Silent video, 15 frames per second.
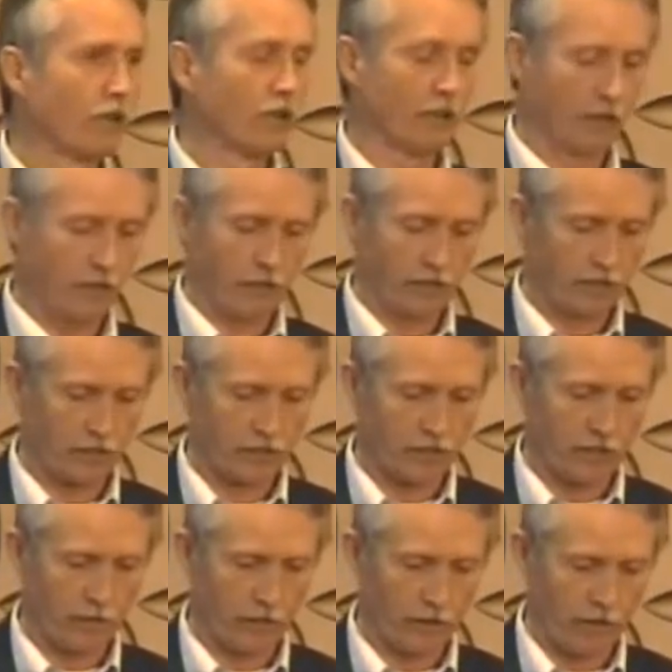it
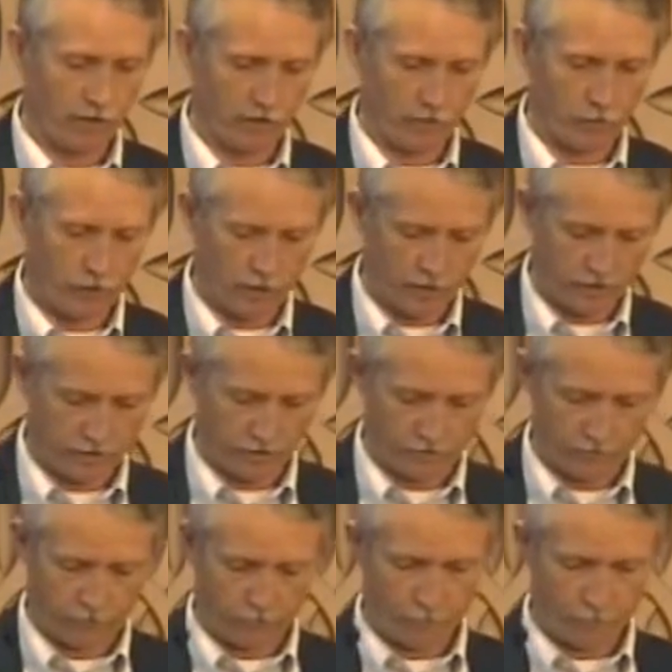doesn't come out in the positive.